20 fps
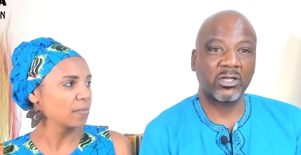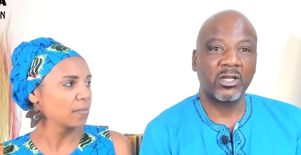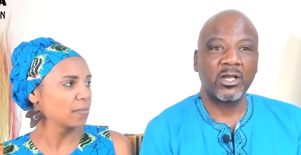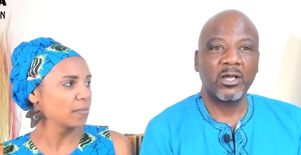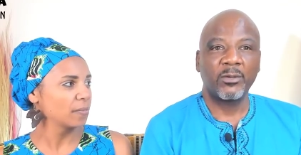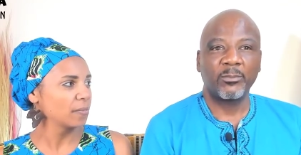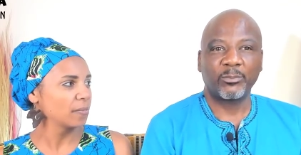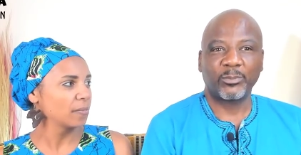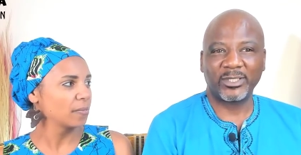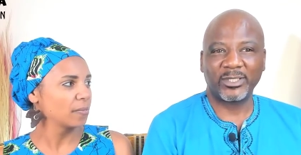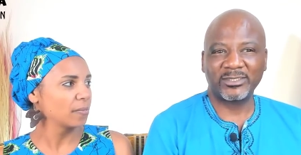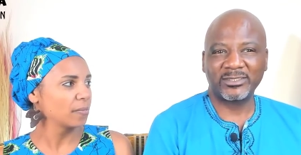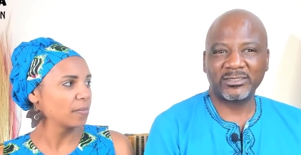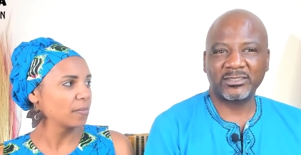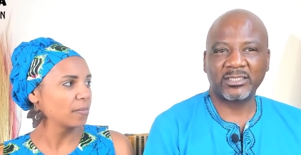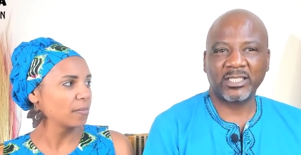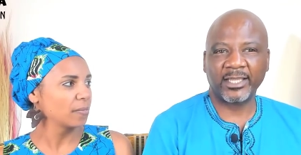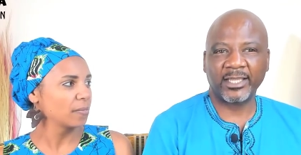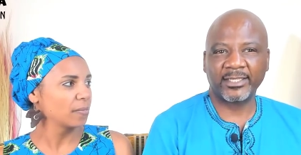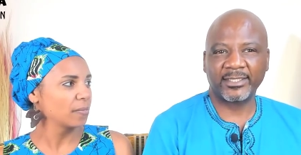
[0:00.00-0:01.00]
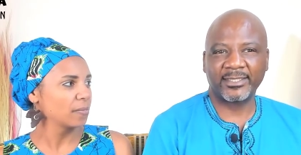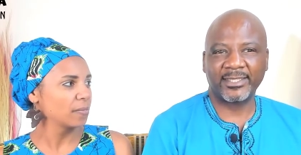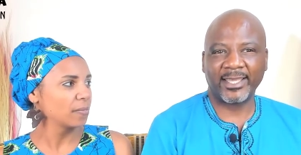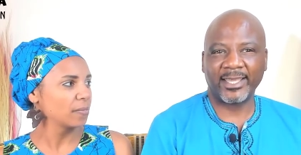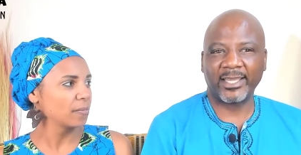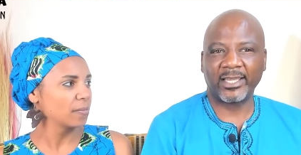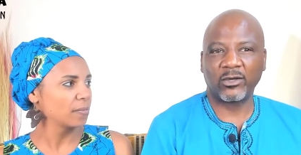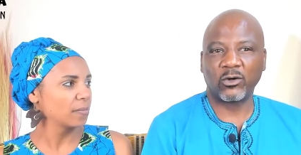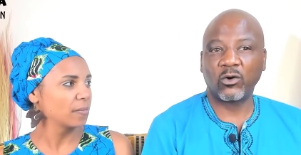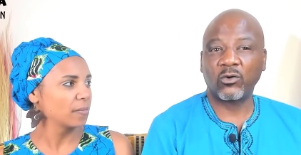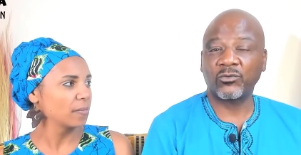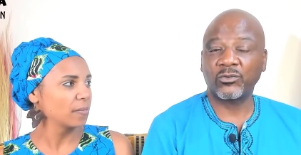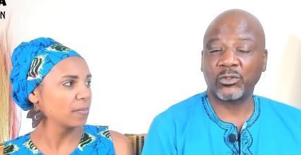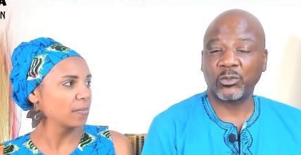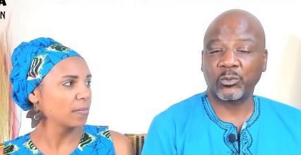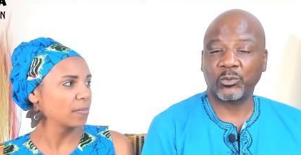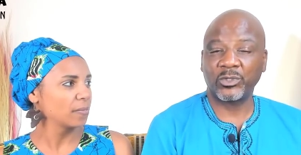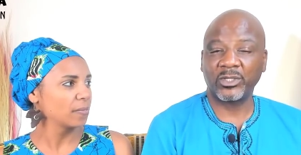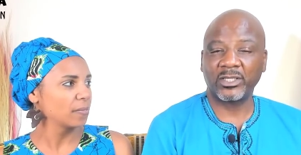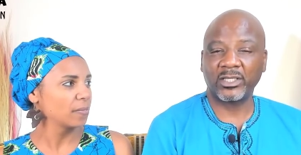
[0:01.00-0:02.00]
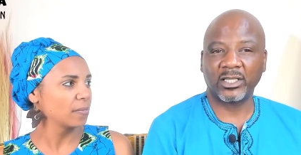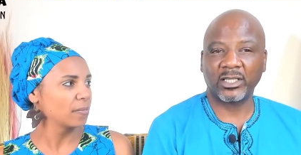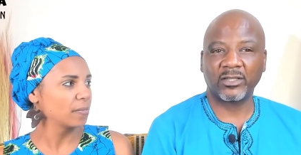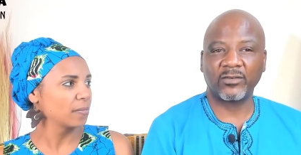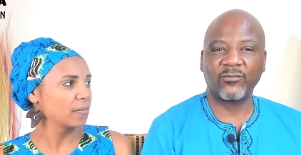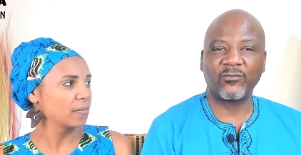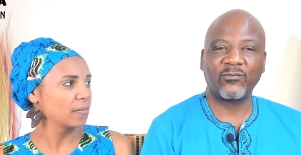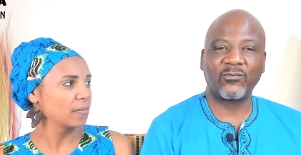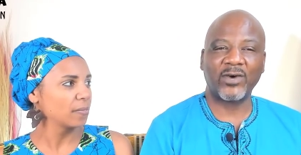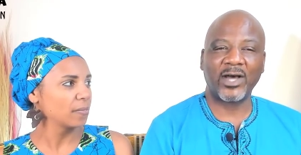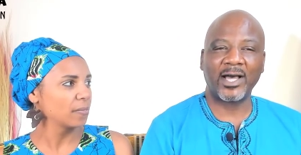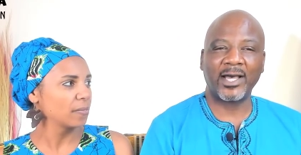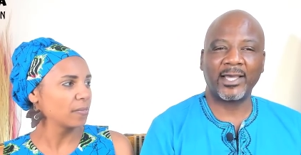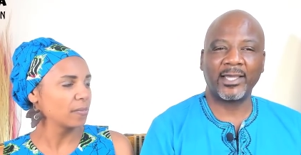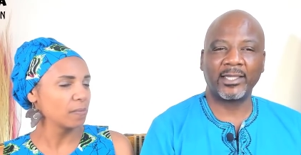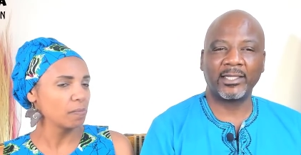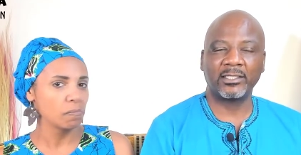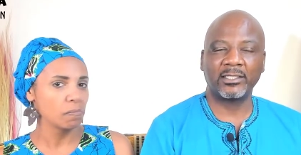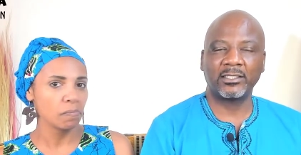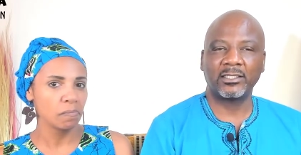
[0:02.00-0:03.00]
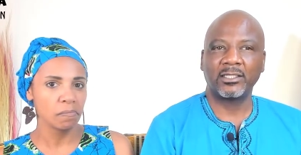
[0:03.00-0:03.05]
Speaker 1: places like that over the weekend find